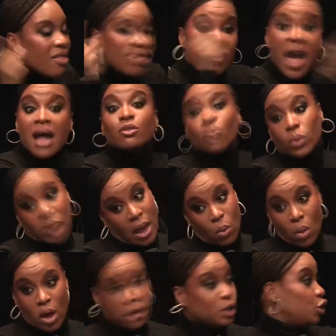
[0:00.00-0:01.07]
that's what i
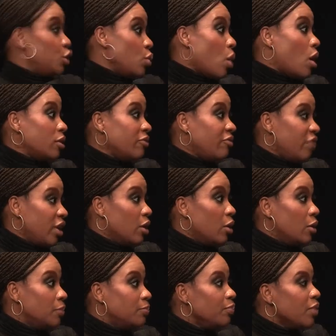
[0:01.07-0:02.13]
wanted you all to
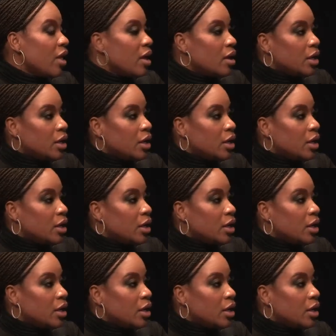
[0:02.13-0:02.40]
feel right.